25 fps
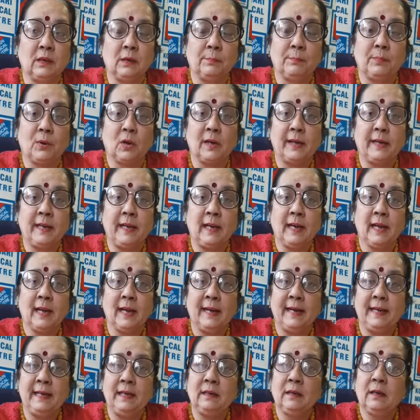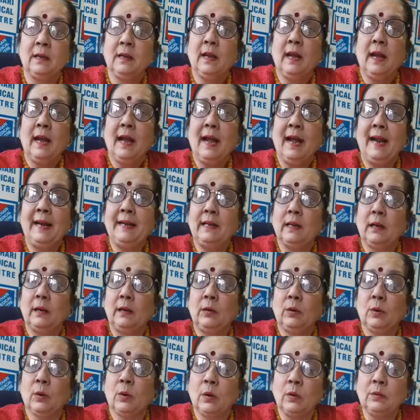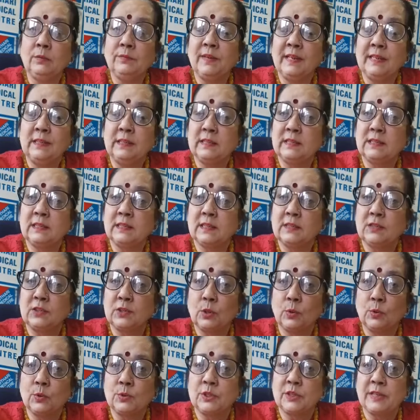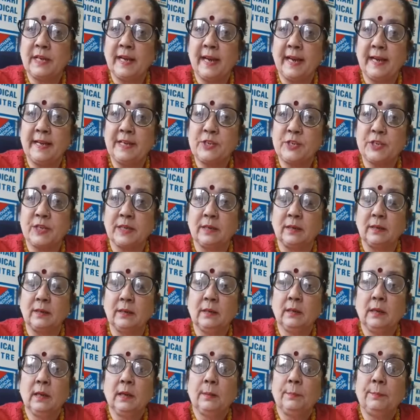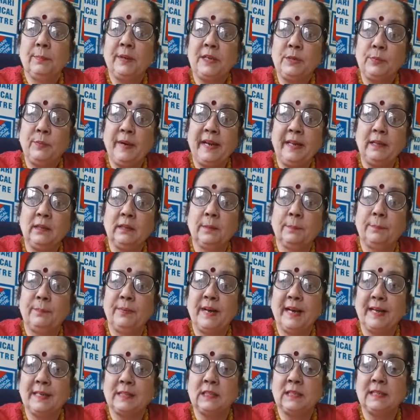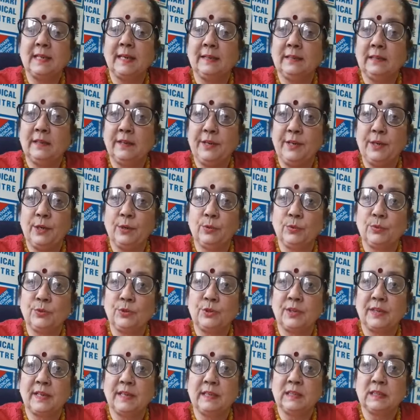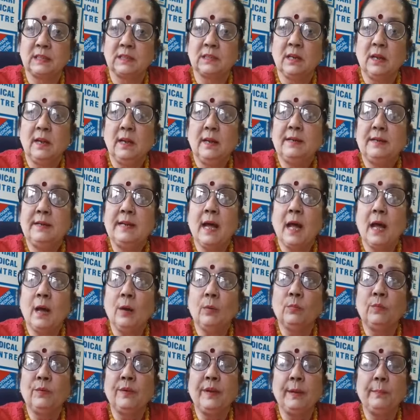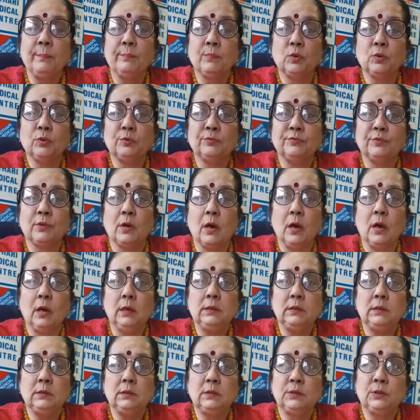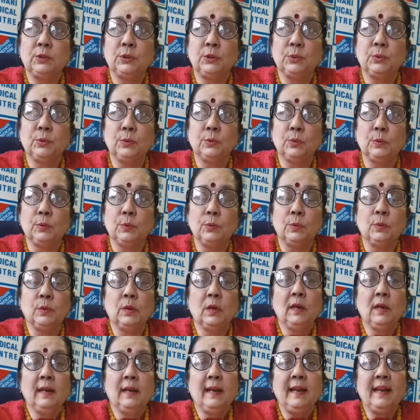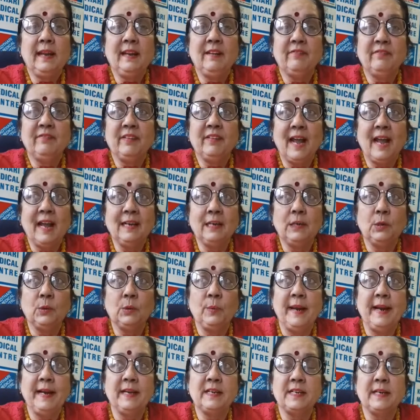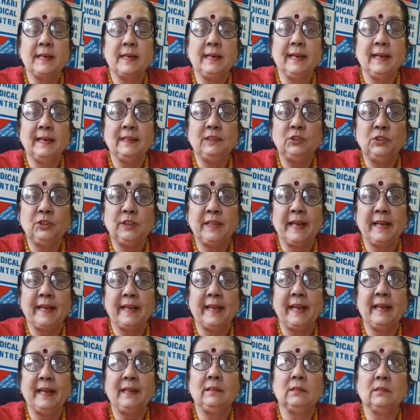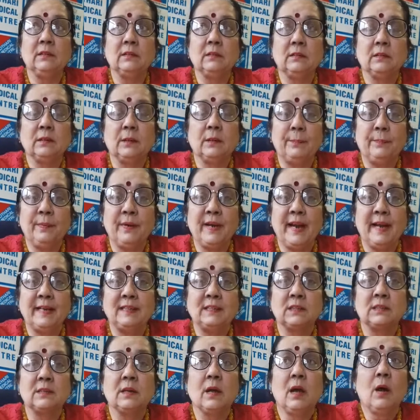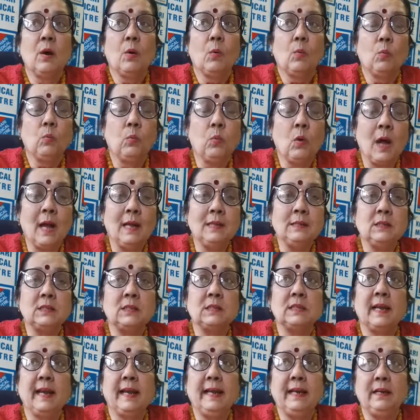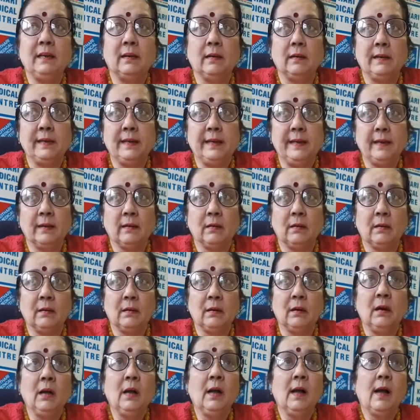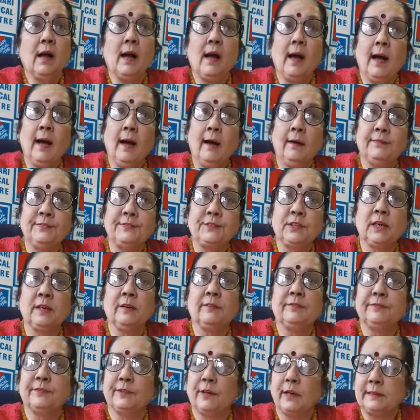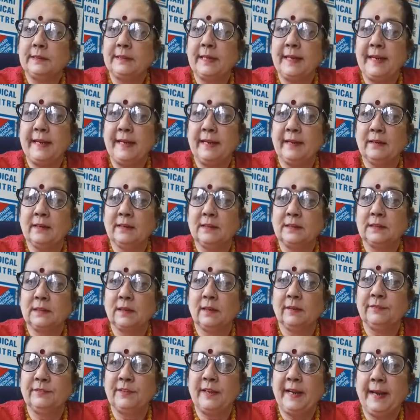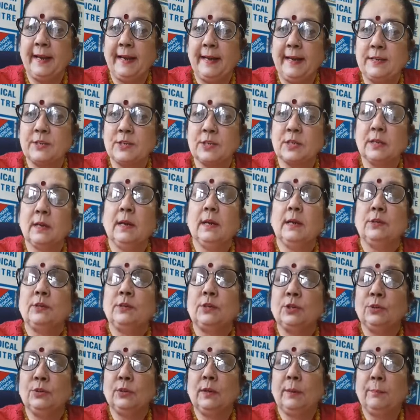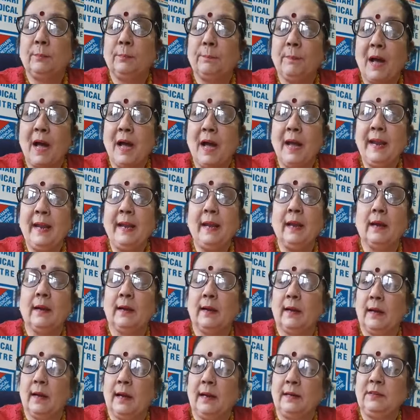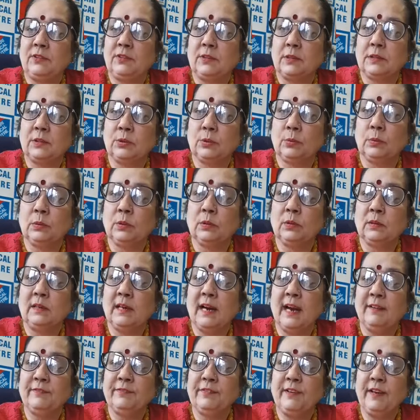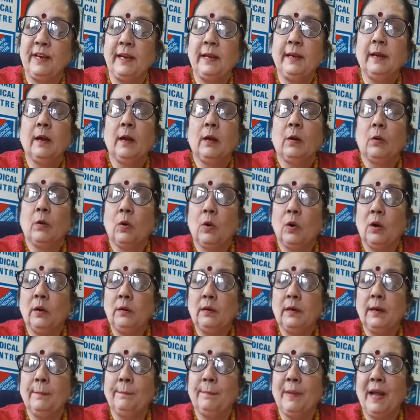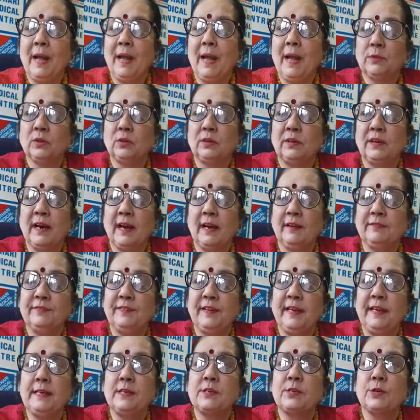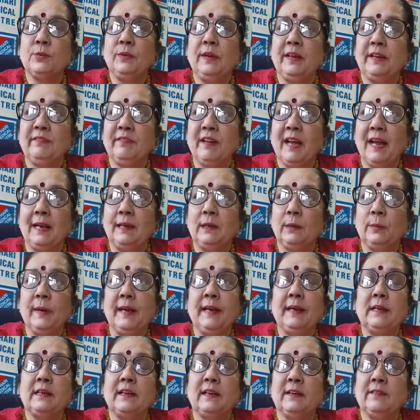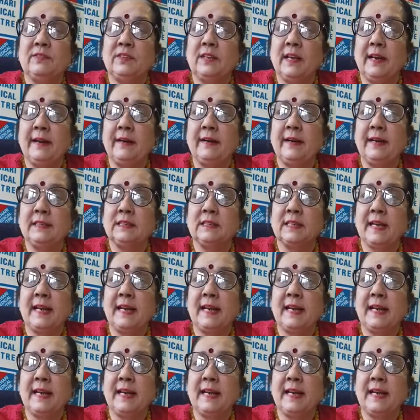body line, and along with this association between the breast and the uterus. Now we move on to evaluating and checking the breast once in a year after 40 years of age by ultrasonography or a mammography to evaluate if there is